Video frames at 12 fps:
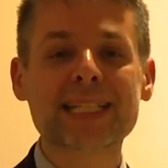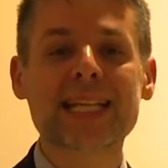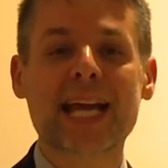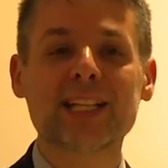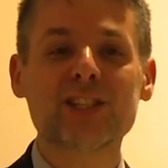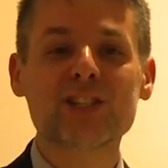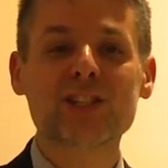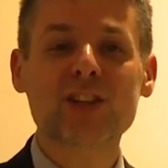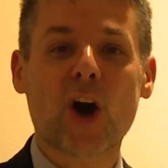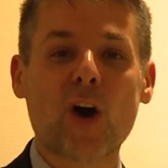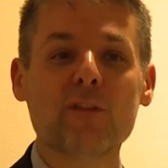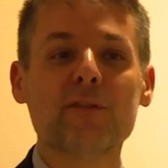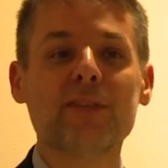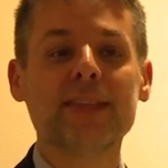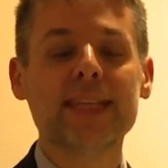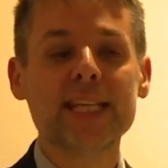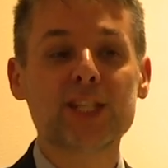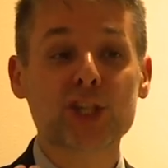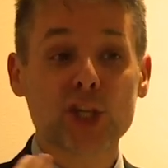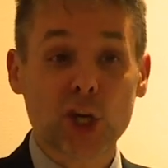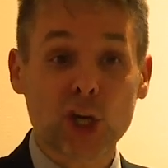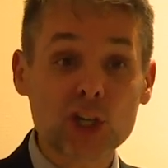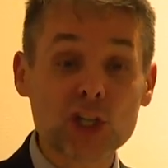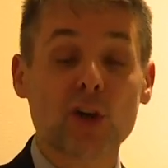sense of the
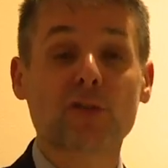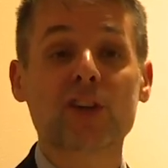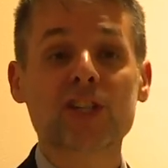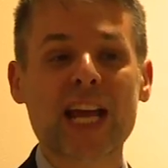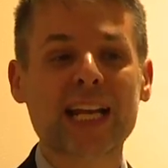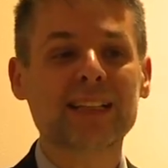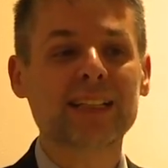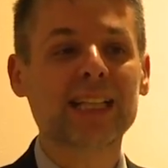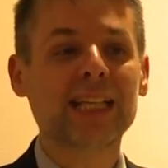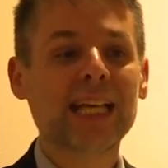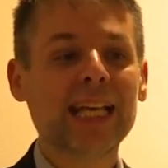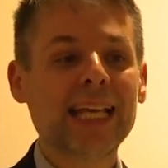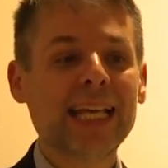church of Christianity